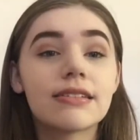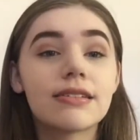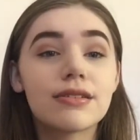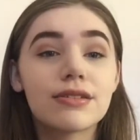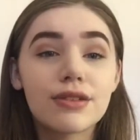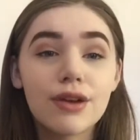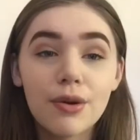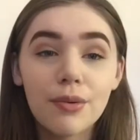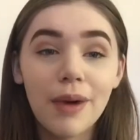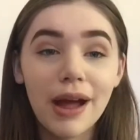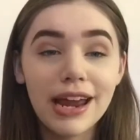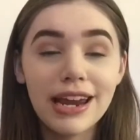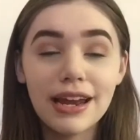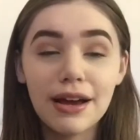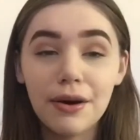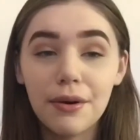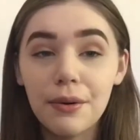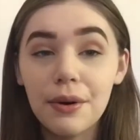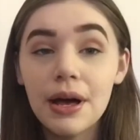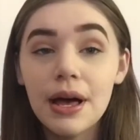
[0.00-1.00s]
So right
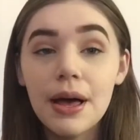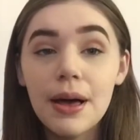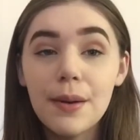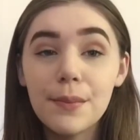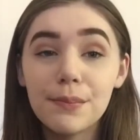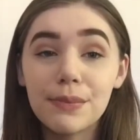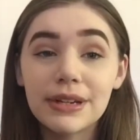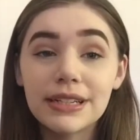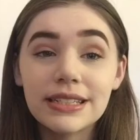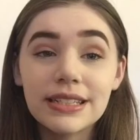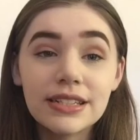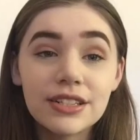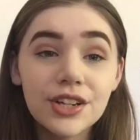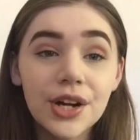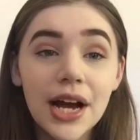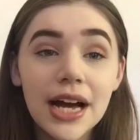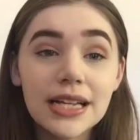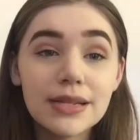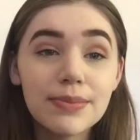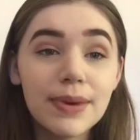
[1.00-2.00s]
now my sister
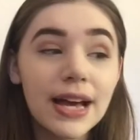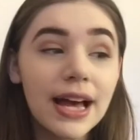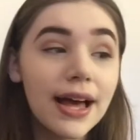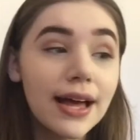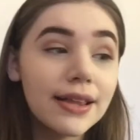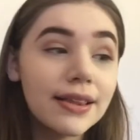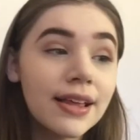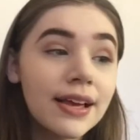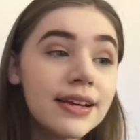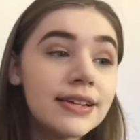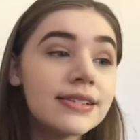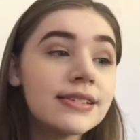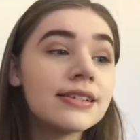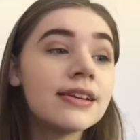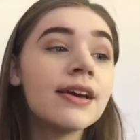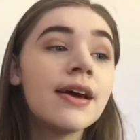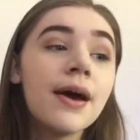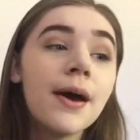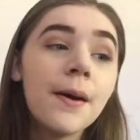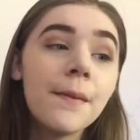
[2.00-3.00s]
has my highlight,
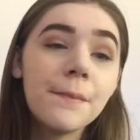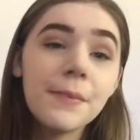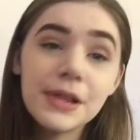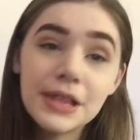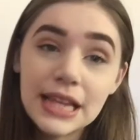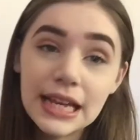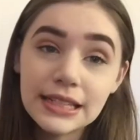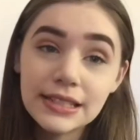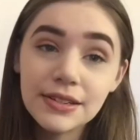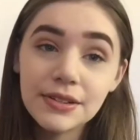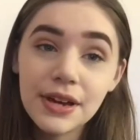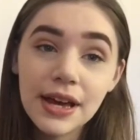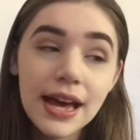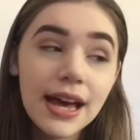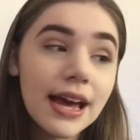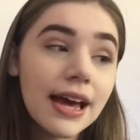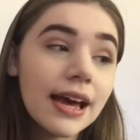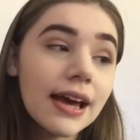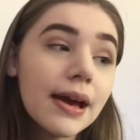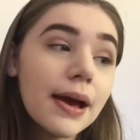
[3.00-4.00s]
but that's
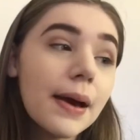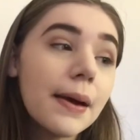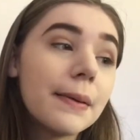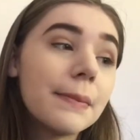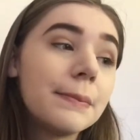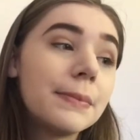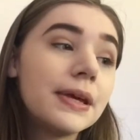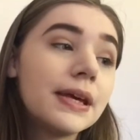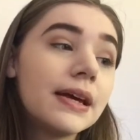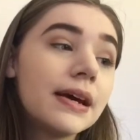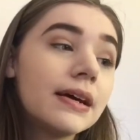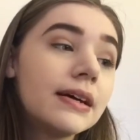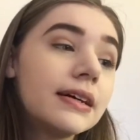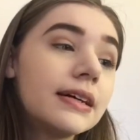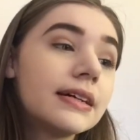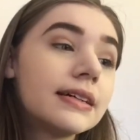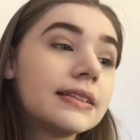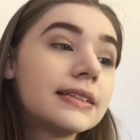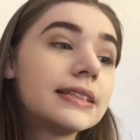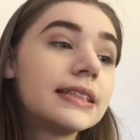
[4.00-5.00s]
okay
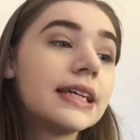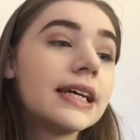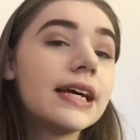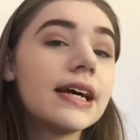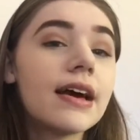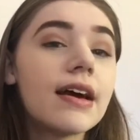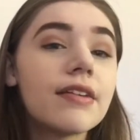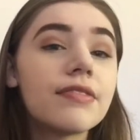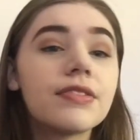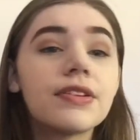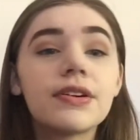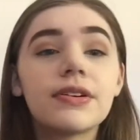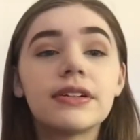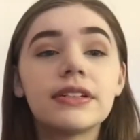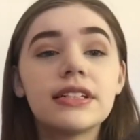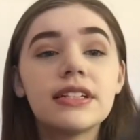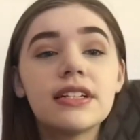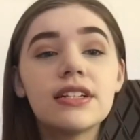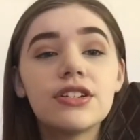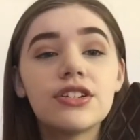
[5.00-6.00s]
because if you go
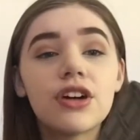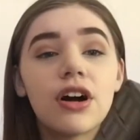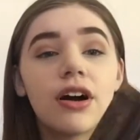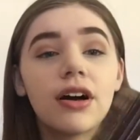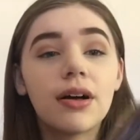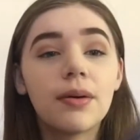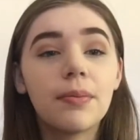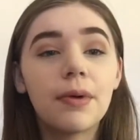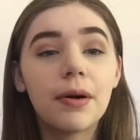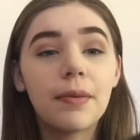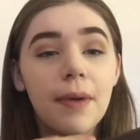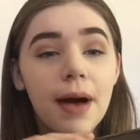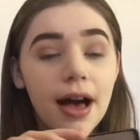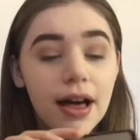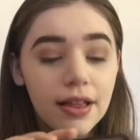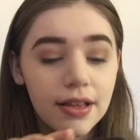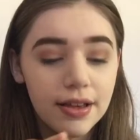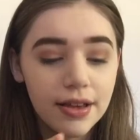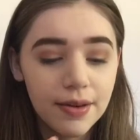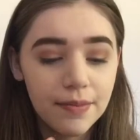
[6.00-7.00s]
into the Chocolate Bar
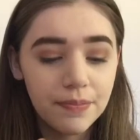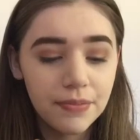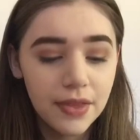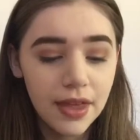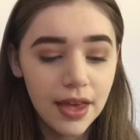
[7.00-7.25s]
palette,